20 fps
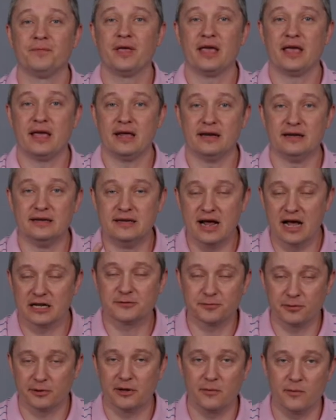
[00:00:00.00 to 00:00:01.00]
He
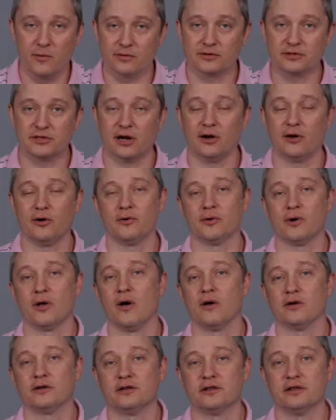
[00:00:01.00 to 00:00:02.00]
desperately wants to hold
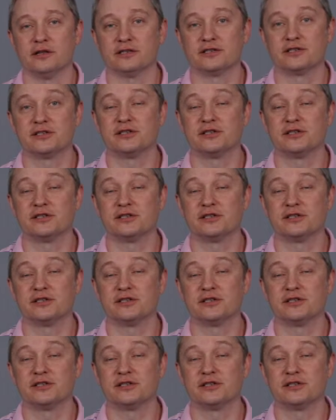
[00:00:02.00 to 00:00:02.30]
on to this